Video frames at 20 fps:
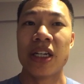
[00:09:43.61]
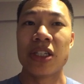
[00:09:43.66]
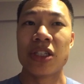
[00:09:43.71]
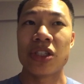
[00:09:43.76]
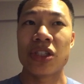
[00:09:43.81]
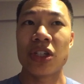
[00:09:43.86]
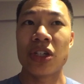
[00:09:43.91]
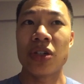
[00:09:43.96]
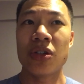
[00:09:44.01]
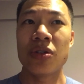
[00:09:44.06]

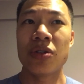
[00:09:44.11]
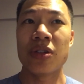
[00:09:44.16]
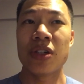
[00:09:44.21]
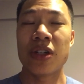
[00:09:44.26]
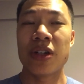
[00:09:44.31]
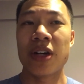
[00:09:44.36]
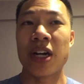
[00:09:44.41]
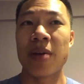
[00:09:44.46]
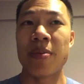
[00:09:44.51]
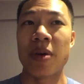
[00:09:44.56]
So, you
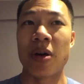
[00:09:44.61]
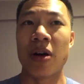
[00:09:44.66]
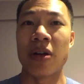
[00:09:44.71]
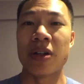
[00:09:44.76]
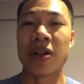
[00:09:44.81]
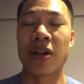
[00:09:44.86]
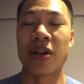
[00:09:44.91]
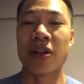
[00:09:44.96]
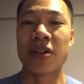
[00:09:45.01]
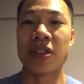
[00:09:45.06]
know, I'm all
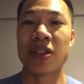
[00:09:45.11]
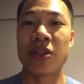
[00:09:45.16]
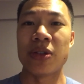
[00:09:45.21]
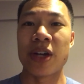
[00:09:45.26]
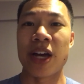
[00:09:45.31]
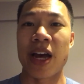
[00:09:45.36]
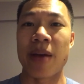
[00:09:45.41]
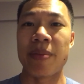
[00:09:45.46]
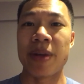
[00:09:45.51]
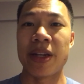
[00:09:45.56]
in all too
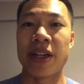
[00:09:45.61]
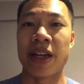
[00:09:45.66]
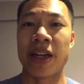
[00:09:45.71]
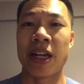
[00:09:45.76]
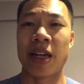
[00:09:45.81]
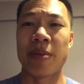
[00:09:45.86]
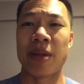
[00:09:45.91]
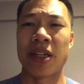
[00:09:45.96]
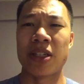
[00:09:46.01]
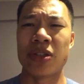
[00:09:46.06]
happy. Then
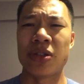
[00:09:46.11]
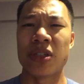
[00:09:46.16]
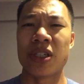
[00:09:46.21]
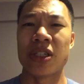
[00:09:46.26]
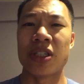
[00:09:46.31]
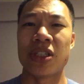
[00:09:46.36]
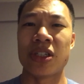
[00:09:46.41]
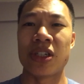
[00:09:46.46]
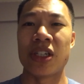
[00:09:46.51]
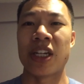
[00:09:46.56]
I'm not too
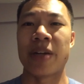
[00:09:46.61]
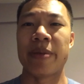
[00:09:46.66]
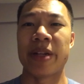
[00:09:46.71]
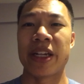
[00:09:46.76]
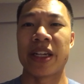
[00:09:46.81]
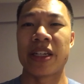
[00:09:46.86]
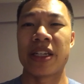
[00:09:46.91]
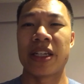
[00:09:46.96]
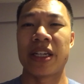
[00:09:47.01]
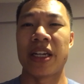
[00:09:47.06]
concerned. I'm
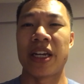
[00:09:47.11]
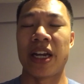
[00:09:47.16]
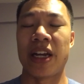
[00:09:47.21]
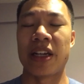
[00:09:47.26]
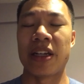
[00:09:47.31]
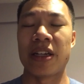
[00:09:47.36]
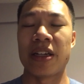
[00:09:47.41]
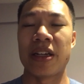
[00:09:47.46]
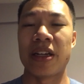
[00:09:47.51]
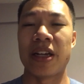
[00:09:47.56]
like
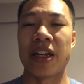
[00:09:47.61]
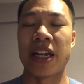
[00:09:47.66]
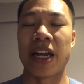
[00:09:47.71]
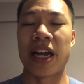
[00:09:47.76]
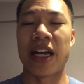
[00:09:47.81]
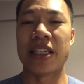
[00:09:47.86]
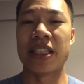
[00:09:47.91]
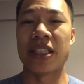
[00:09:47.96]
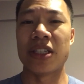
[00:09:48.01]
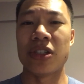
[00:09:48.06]
that
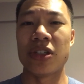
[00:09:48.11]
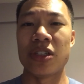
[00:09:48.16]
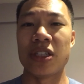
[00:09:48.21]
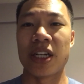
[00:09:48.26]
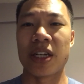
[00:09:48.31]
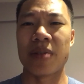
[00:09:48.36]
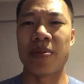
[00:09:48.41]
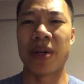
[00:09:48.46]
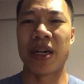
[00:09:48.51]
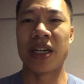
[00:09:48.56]
I didn't do
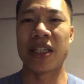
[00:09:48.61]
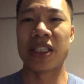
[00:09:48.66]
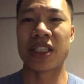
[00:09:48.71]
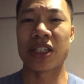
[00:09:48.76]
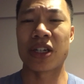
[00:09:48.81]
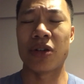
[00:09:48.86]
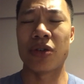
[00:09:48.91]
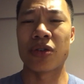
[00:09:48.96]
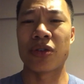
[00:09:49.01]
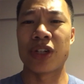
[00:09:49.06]
like my
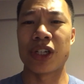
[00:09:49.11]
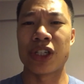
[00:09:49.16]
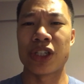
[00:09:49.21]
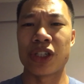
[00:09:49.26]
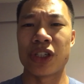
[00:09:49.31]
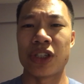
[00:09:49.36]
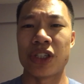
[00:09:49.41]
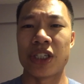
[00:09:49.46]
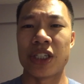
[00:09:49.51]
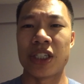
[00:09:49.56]
skull
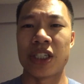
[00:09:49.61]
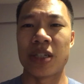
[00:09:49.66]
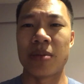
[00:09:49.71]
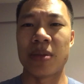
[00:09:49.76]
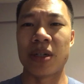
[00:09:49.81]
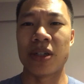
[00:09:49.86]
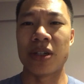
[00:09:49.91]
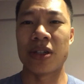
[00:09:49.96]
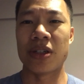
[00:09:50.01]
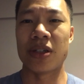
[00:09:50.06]
crushers and
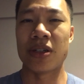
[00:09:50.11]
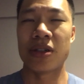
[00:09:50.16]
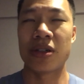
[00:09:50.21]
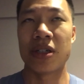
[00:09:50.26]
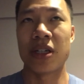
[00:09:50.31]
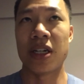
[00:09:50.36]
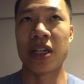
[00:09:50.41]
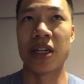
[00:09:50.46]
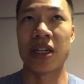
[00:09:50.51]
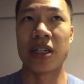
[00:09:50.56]
some other
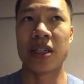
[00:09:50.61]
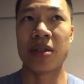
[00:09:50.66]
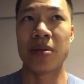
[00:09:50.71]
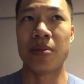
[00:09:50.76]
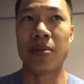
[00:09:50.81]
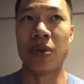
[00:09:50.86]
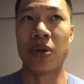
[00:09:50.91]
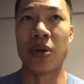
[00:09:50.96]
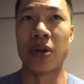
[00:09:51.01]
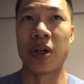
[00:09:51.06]

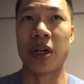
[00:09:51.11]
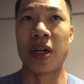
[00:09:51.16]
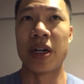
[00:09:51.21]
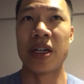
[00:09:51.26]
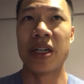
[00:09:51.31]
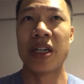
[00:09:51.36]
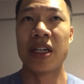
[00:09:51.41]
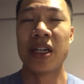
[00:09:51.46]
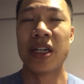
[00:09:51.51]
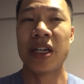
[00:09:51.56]
more
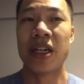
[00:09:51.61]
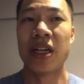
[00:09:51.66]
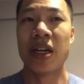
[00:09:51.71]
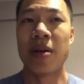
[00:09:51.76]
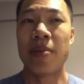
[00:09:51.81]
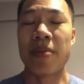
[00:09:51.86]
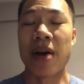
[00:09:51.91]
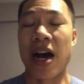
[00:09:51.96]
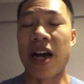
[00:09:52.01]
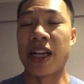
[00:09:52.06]

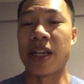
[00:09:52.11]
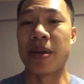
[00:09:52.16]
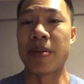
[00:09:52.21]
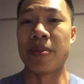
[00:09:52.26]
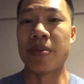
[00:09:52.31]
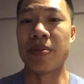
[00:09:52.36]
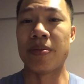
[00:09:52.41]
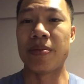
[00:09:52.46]
body